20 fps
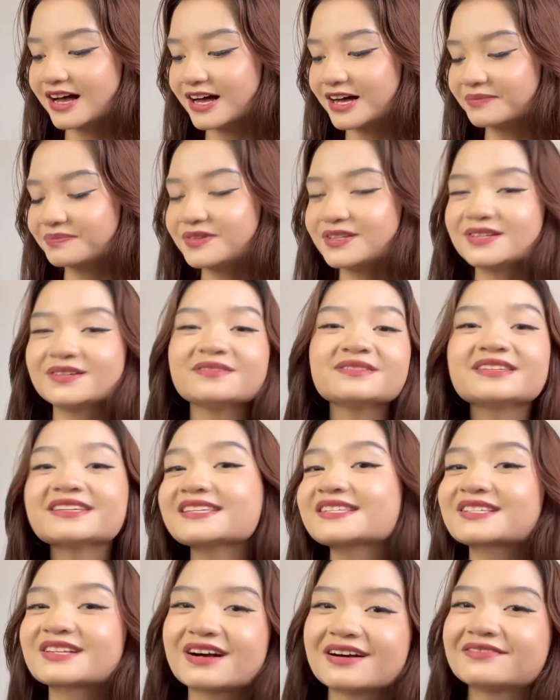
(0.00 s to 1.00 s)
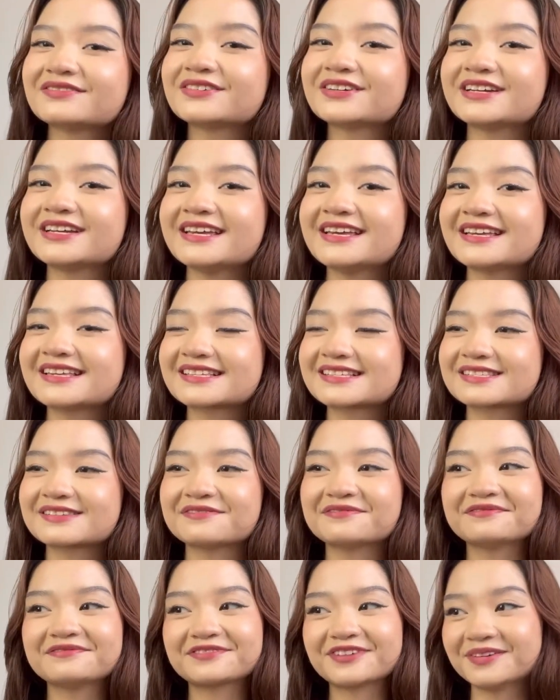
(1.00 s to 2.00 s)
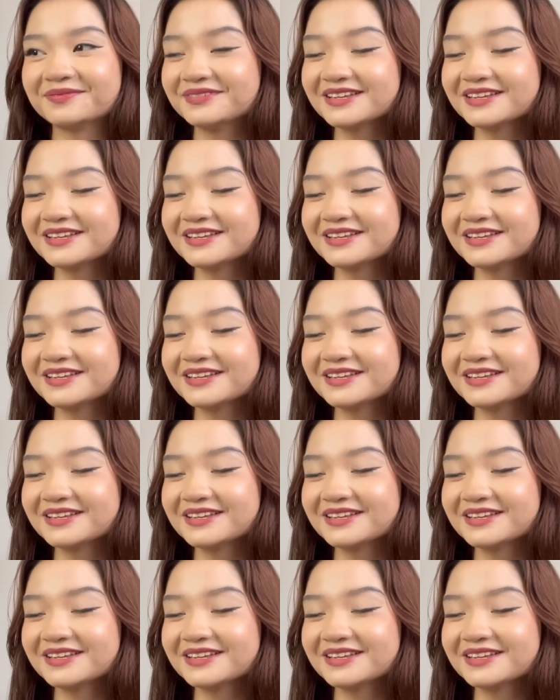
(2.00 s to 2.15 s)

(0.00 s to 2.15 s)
new discoveries from